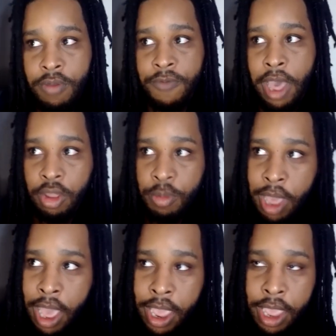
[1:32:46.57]
followed
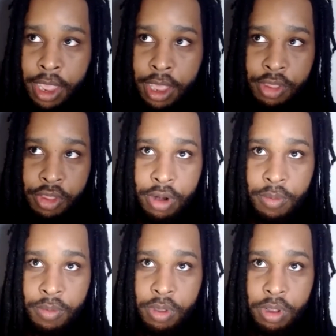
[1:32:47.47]
by a gener
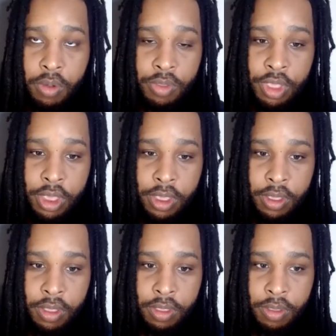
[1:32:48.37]
you know,
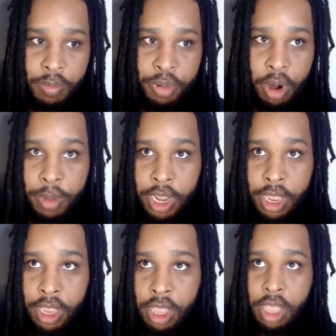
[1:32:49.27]
the permanent